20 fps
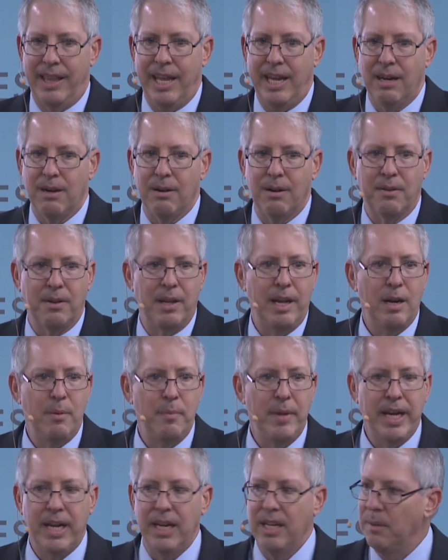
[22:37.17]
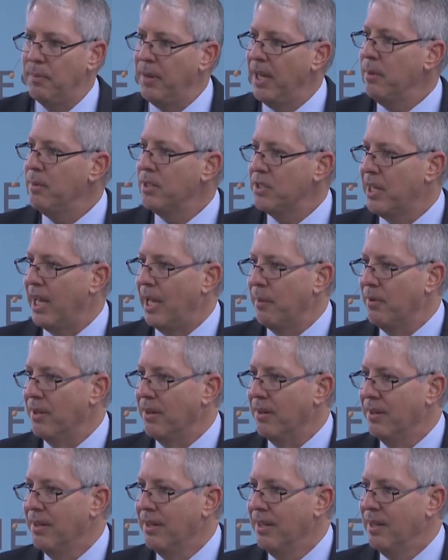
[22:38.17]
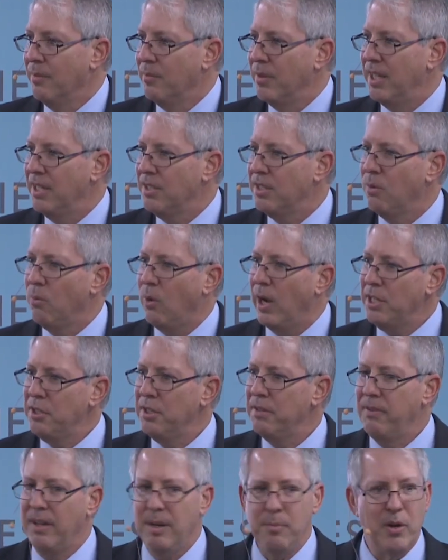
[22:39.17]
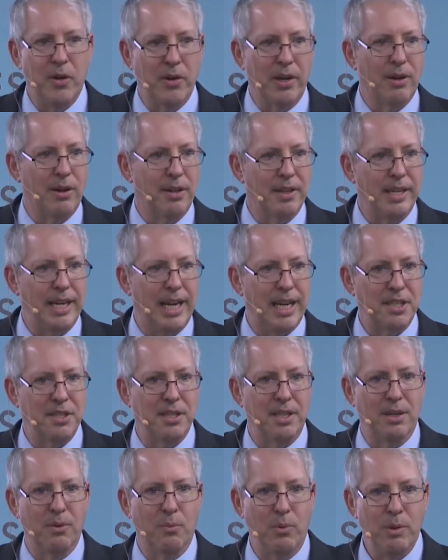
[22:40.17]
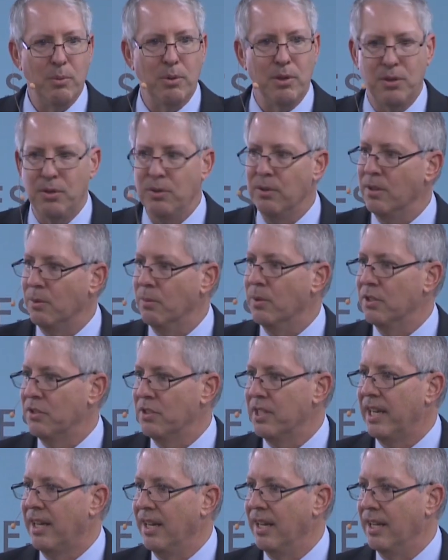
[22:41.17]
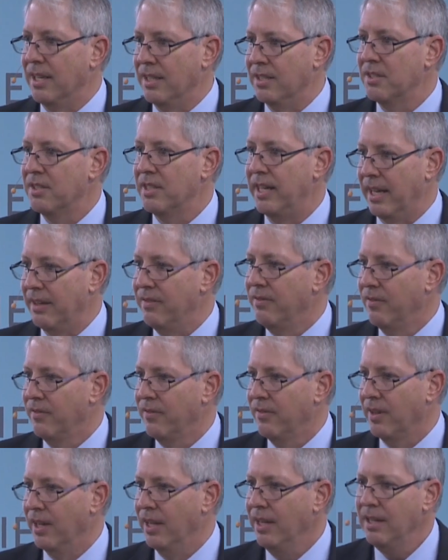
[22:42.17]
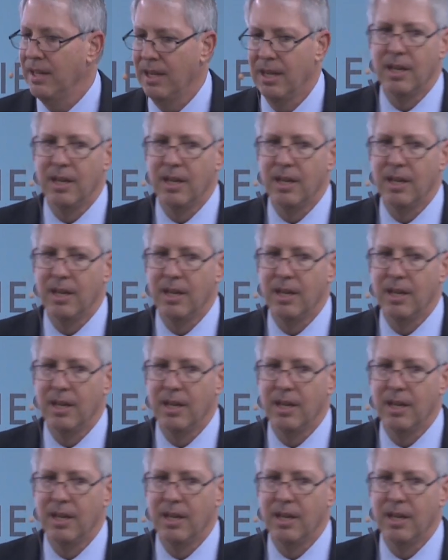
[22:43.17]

They are making the payments happen. But they said, why should Venmo get all the action? We will do it with Zelle instead. Okay?